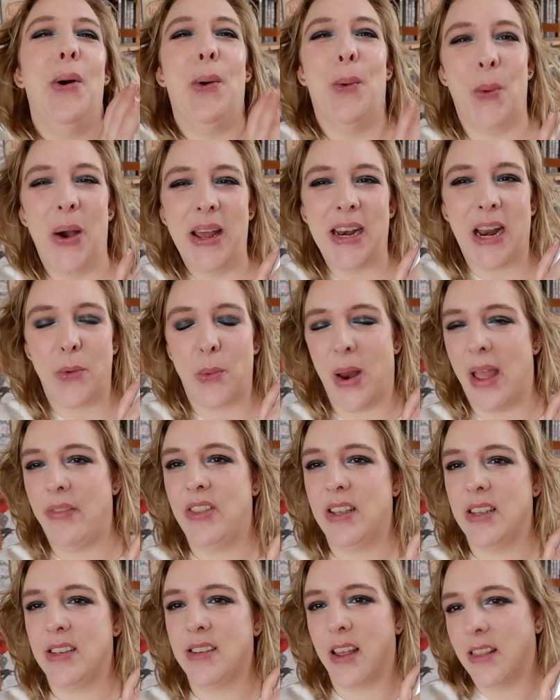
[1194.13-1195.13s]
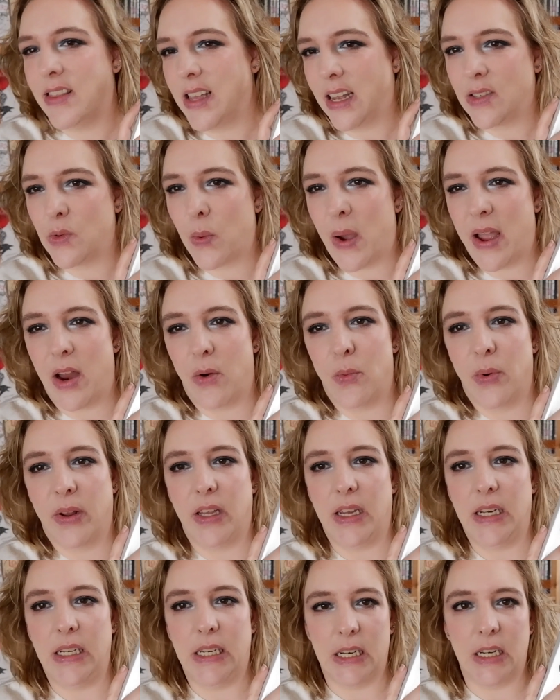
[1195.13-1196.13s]
when I read this, and that's why I
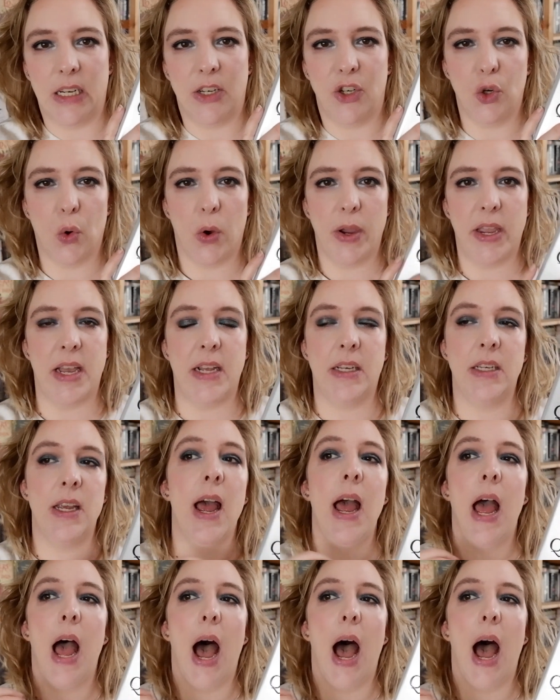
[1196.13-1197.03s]
really did enjoy it.